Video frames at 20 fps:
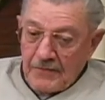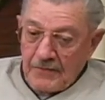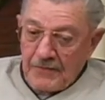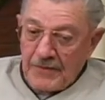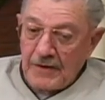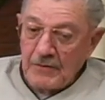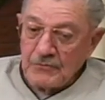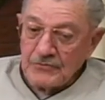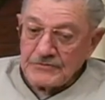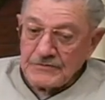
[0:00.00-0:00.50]

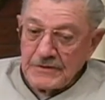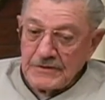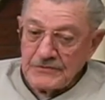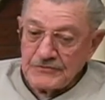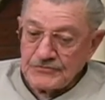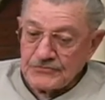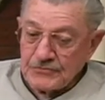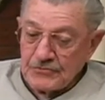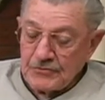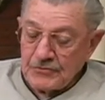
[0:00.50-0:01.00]
that was our
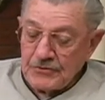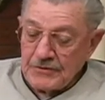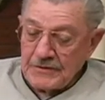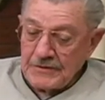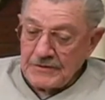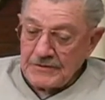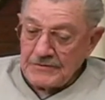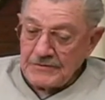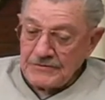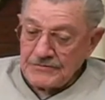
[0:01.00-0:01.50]
story
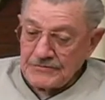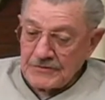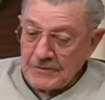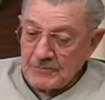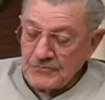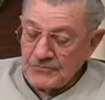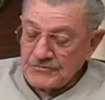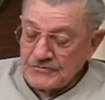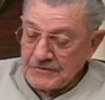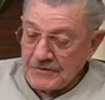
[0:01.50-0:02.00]
on
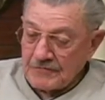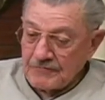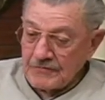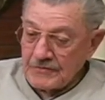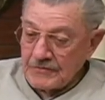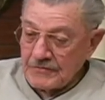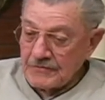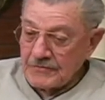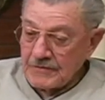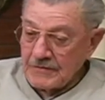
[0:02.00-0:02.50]
December
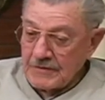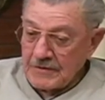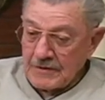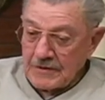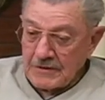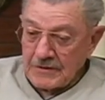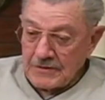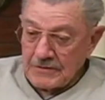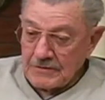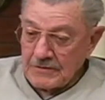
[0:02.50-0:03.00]
7th,
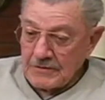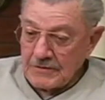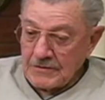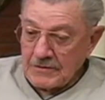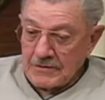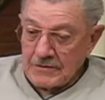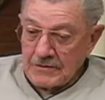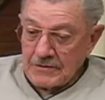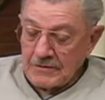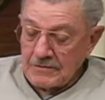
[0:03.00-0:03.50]
and
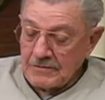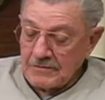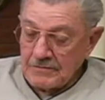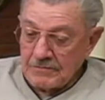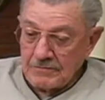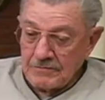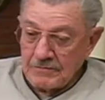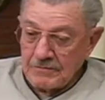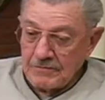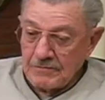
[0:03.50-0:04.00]

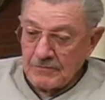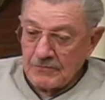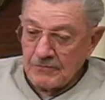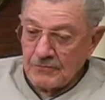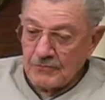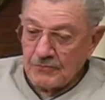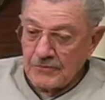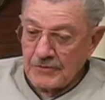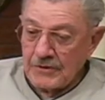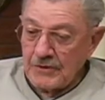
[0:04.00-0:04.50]

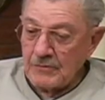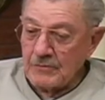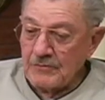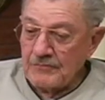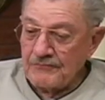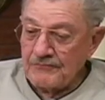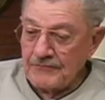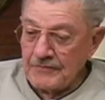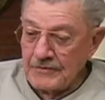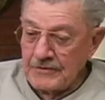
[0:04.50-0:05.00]
when they were
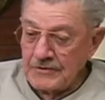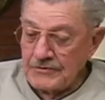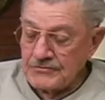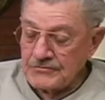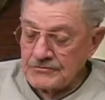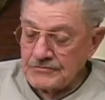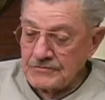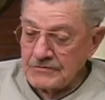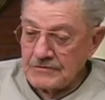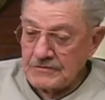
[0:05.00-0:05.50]

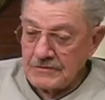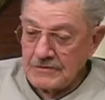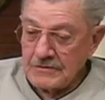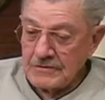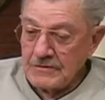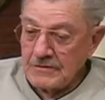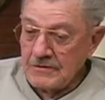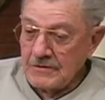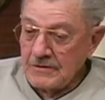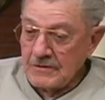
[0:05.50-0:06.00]
finished,
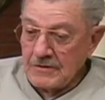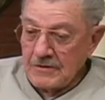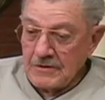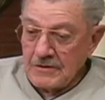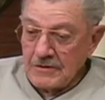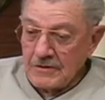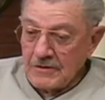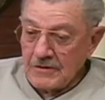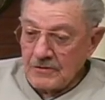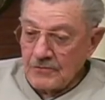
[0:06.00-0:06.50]

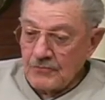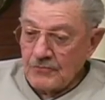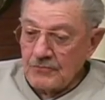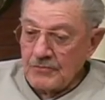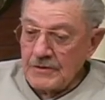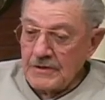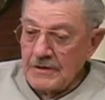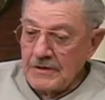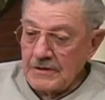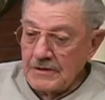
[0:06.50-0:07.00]

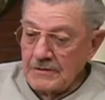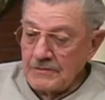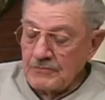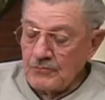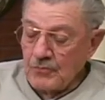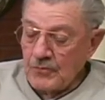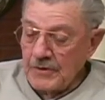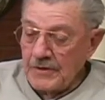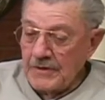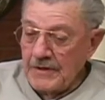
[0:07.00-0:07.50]
we had
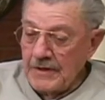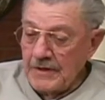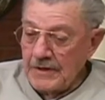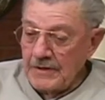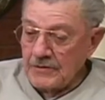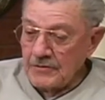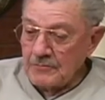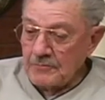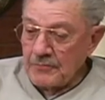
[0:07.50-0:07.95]
one hangar